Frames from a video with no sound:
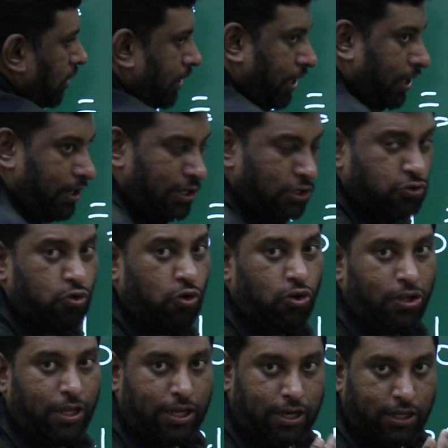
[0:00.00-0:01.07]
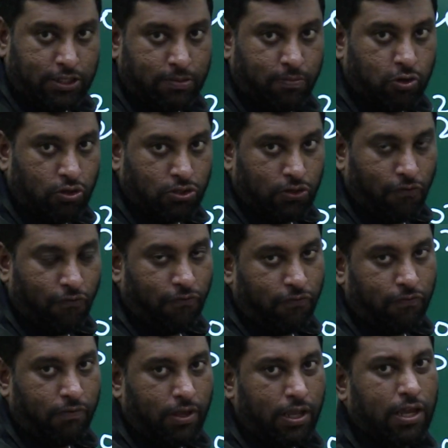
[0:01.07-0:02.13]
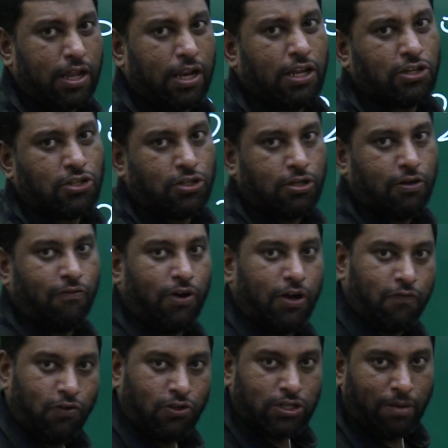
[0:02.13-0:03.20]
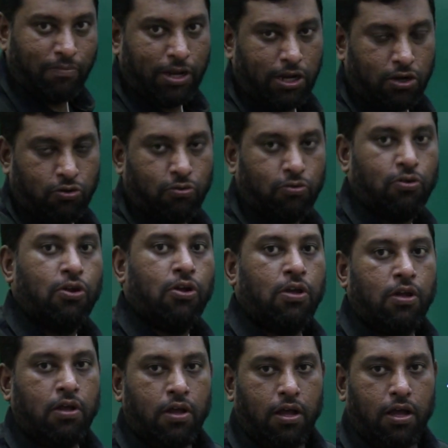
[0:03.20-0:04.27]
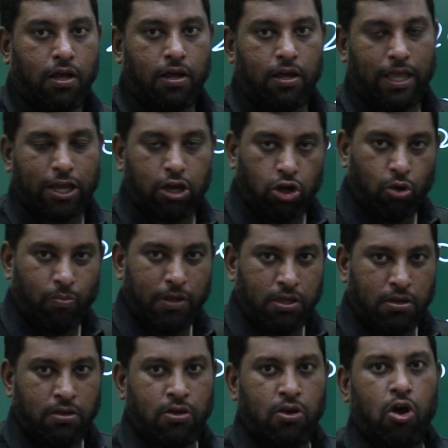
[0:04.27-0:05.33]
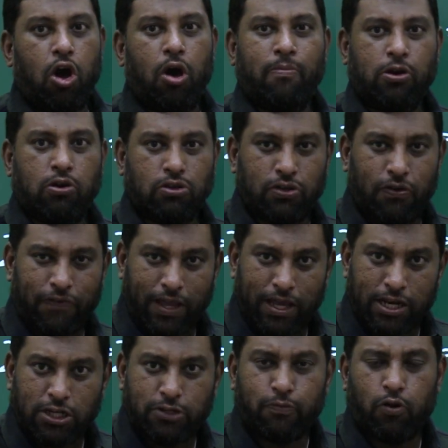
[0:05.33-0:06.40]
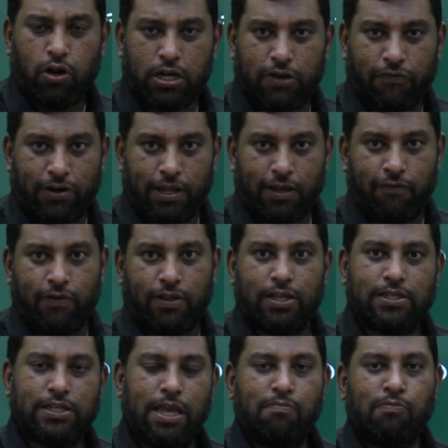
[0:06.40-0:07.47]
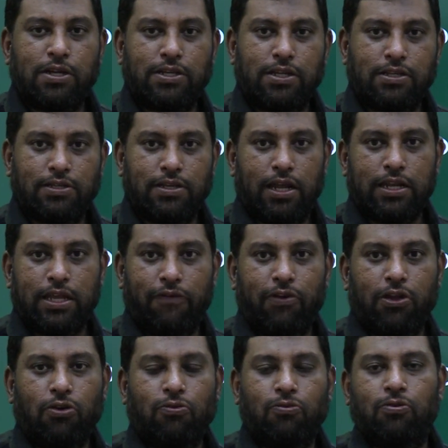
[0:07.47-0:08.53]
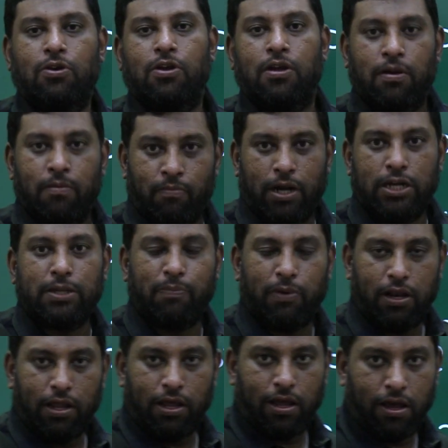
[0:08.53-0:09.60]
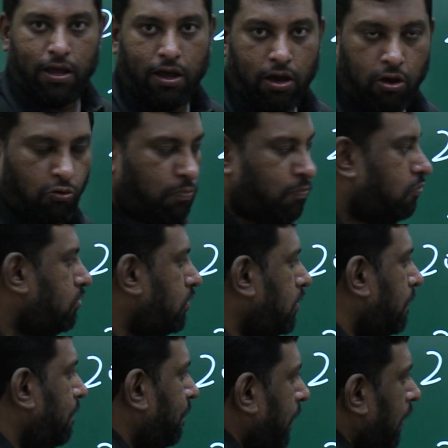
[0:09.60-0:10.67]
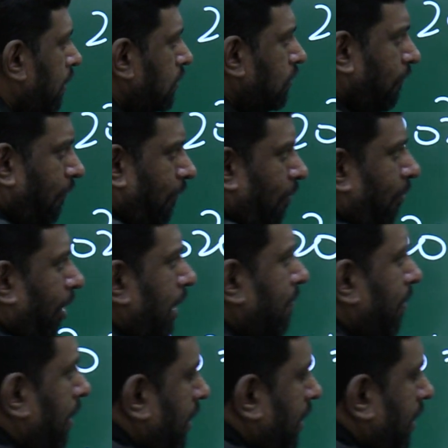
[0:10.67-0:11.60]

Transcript: in the country is going to increase because of increased workforce coming into economy, or because of increased productivity, where the same machines are giving you multiple outputs. So for multiple